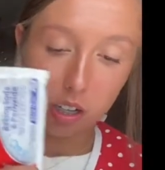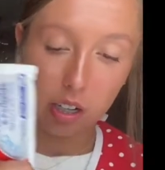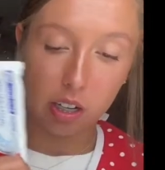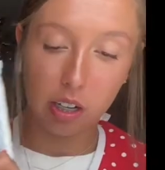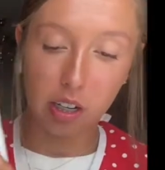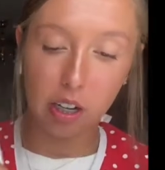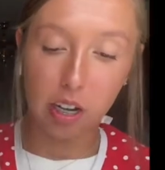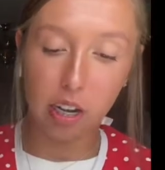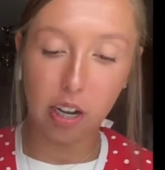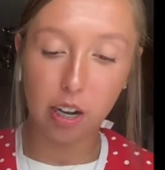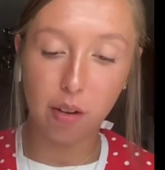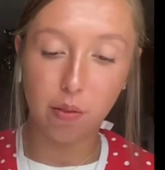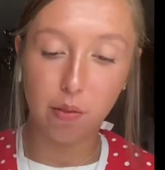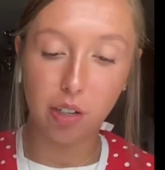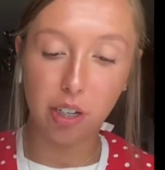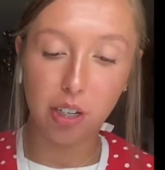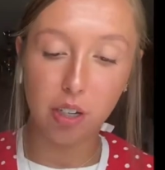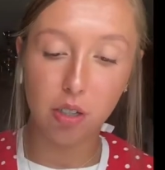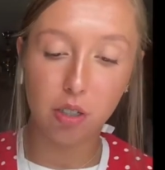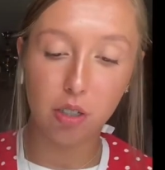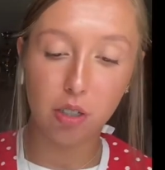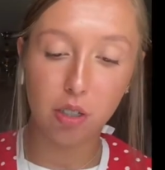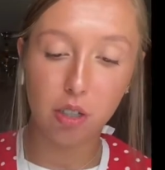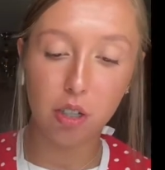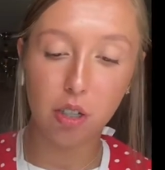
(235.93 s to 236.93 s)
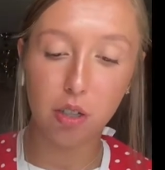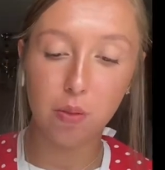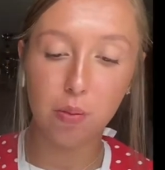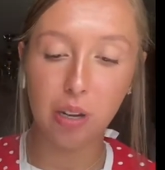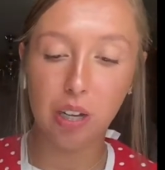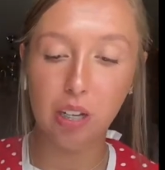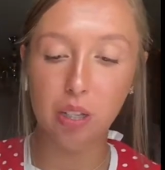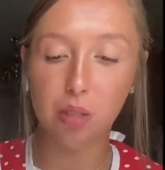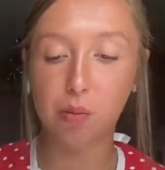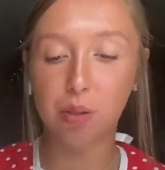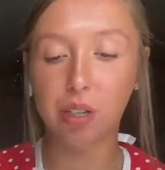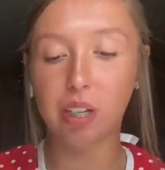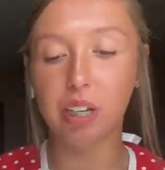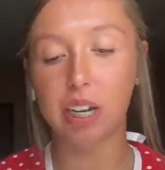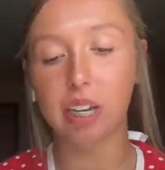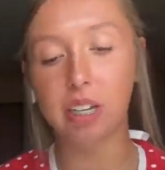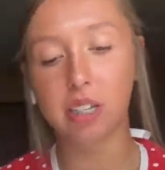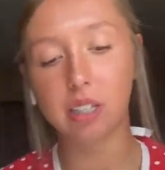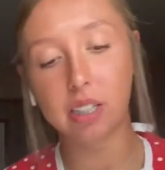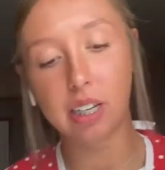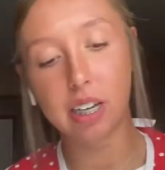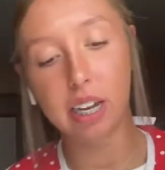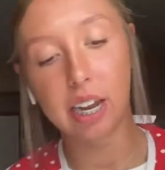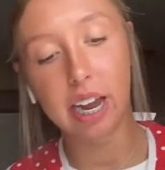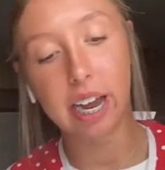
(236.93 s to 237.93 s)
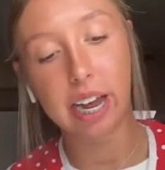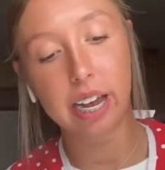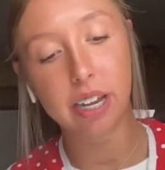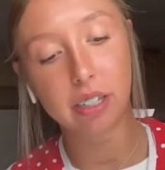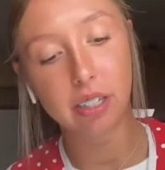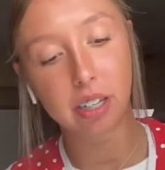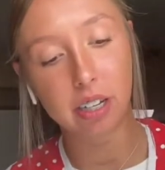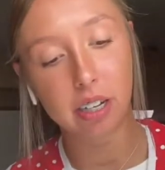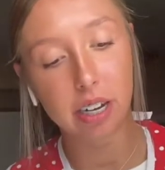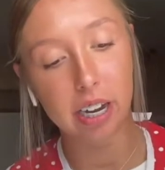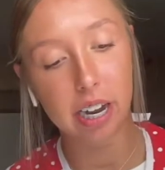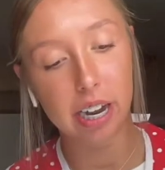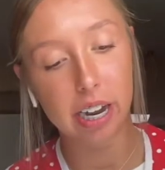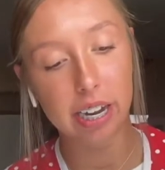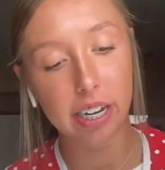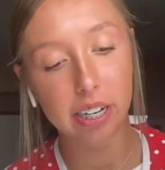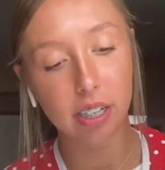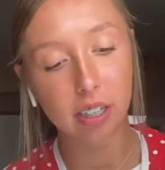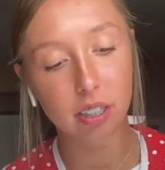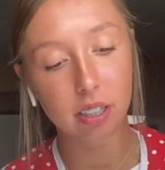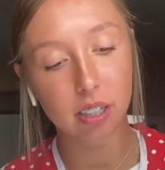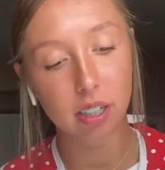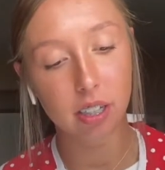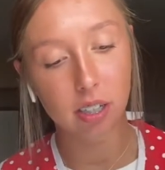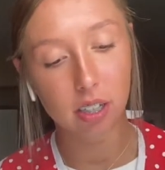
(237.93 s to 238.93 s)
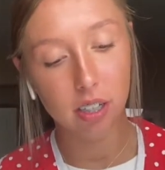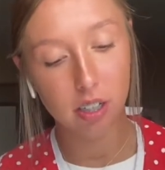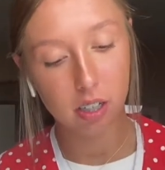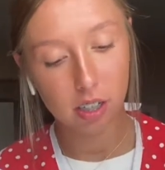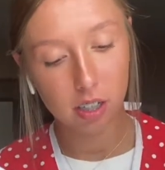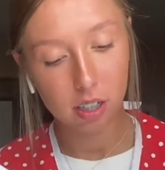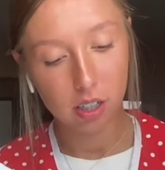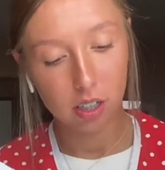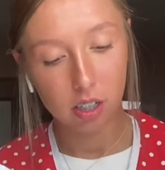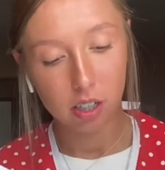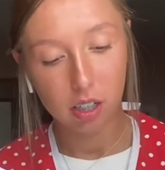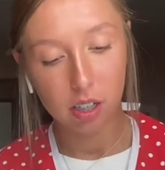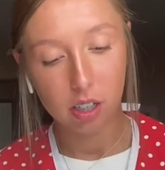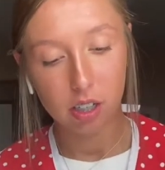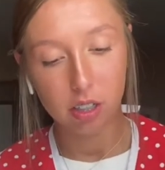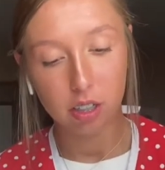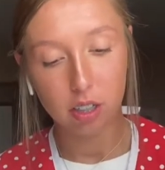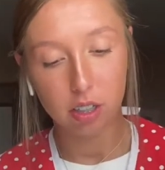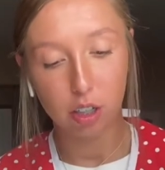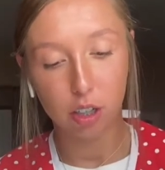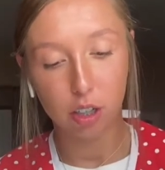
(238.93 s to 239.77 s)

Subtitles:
And we use toothpaste because it has the